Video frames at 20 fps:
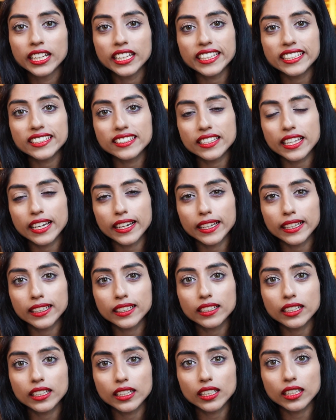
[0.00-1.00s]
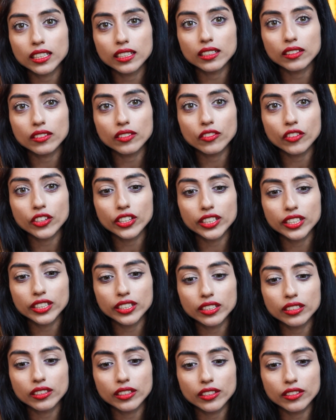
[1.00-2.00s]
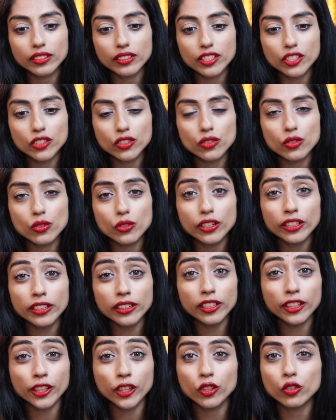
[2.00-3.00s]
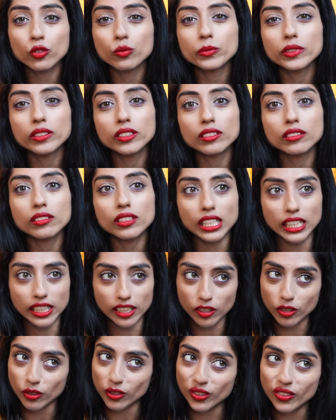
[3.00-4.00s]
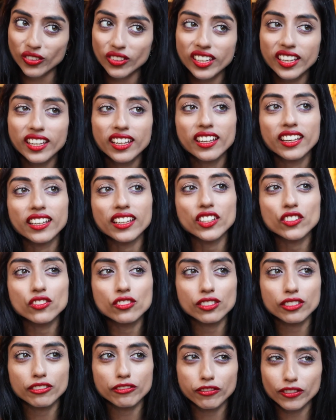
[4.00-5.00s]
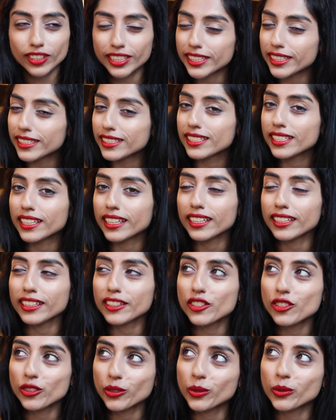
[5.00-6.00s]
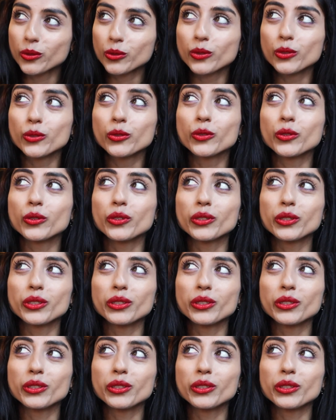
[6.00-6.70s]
is that their distorted human ego is referred to